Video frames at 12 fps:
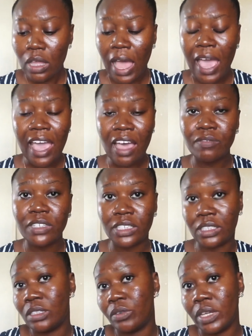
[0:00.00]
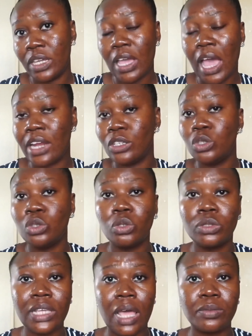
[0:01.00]
I have these three, and you
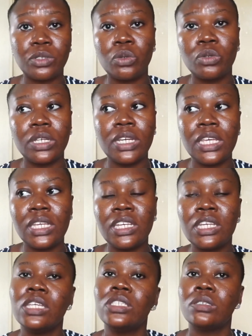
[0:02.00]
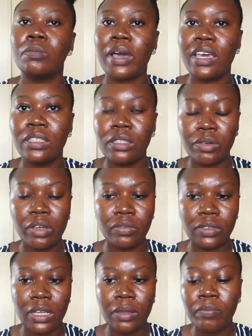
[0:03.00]
don't absolutely need to buy three
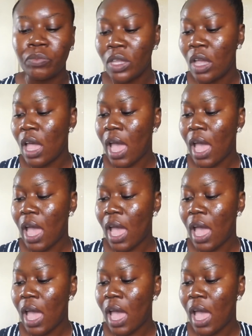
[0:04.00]
of them.